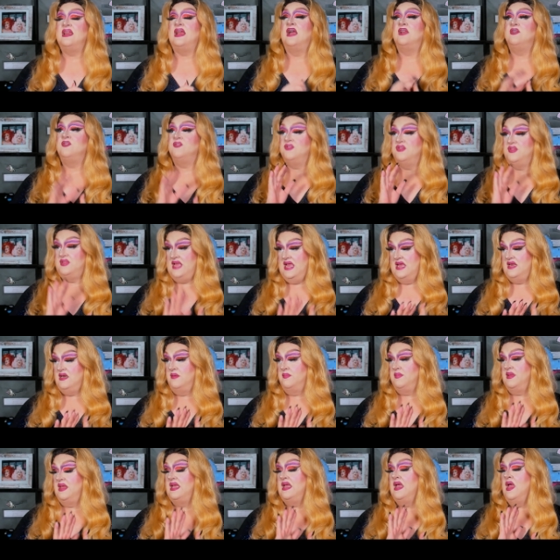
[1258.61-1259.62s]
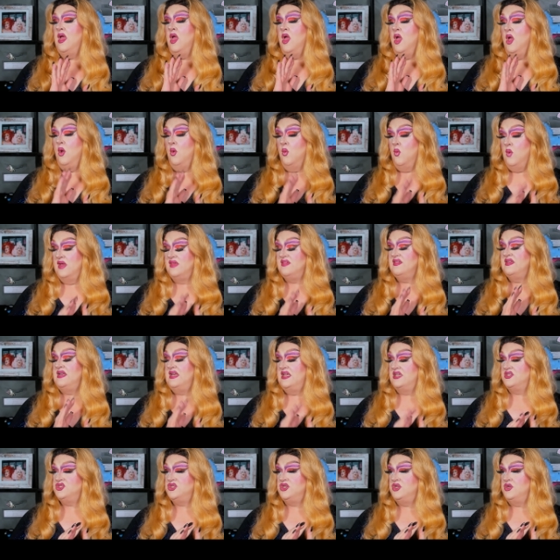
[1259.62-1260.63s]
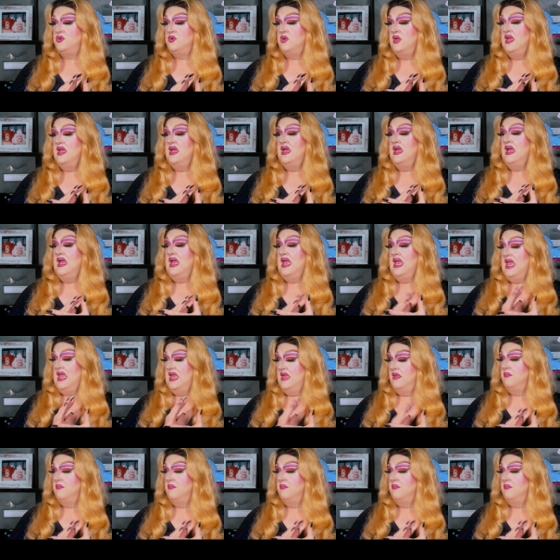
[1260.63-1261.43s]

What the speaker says: understandably was an issue in